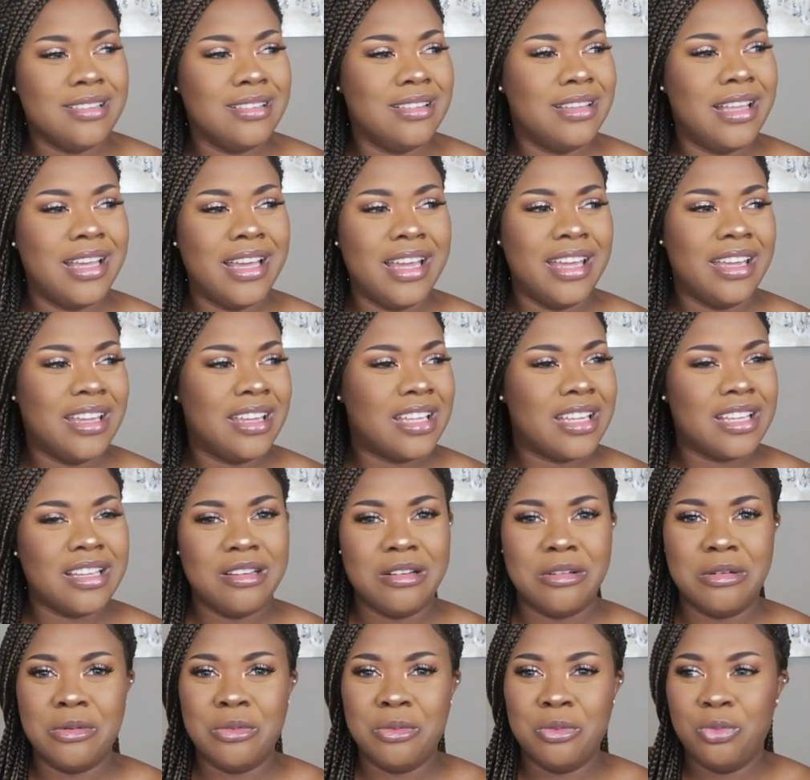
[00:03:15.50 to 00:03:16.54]
Like,
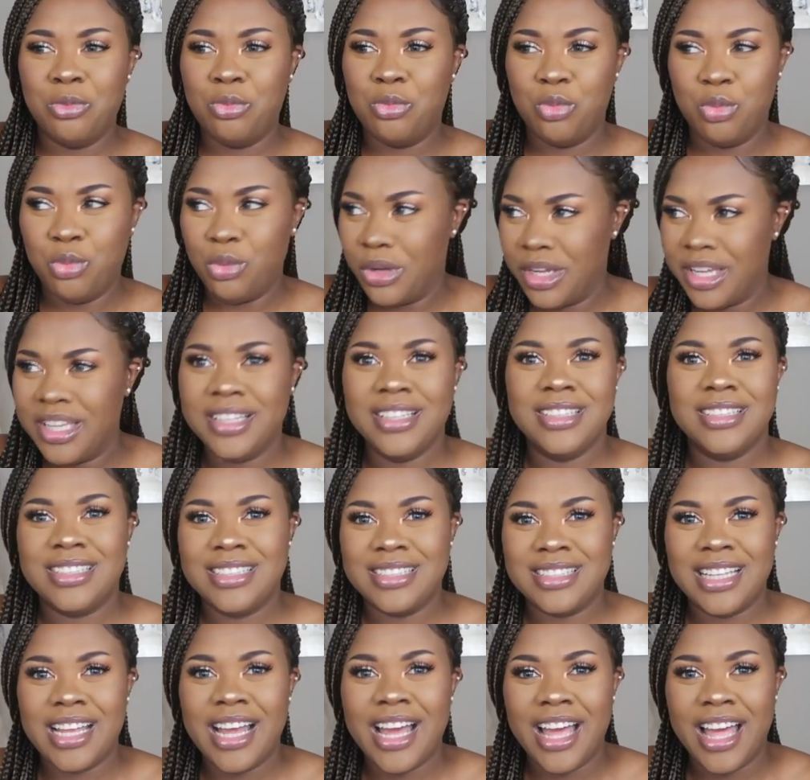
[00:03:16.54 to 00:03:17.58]
when
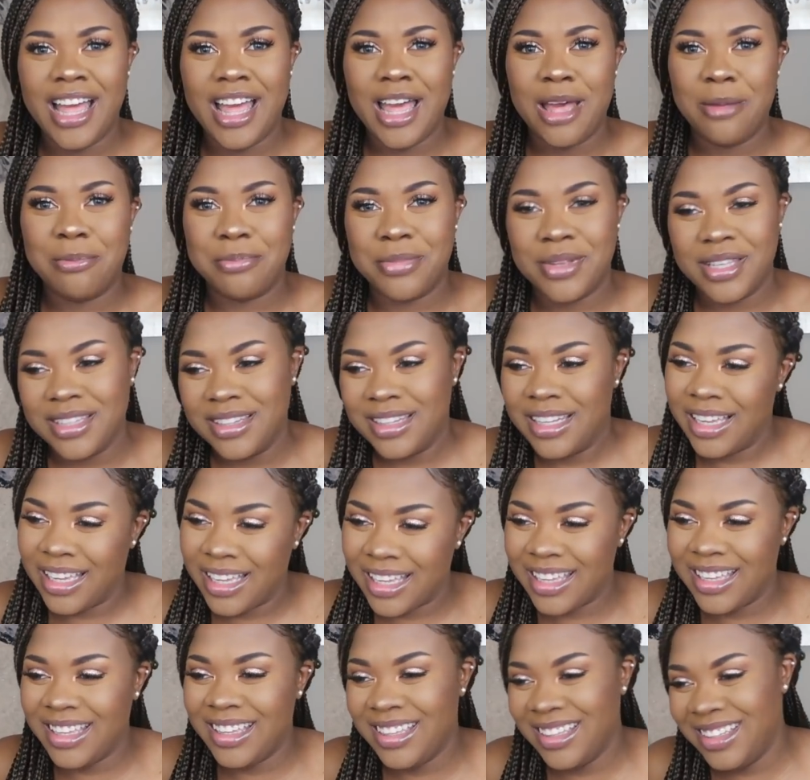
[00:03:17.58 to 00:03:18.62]
did that happen?
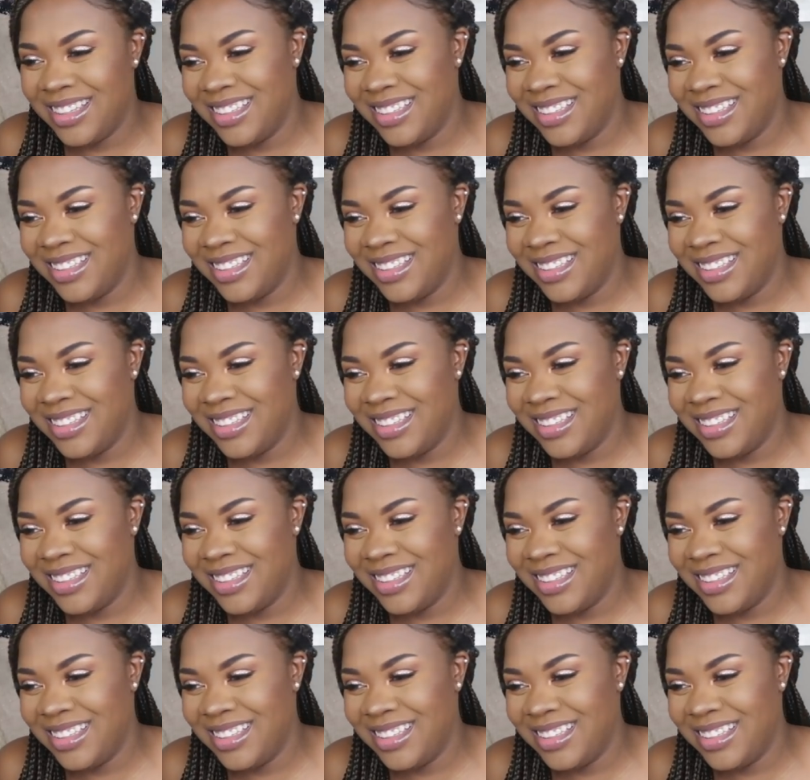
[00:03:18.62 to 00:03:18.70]
Like,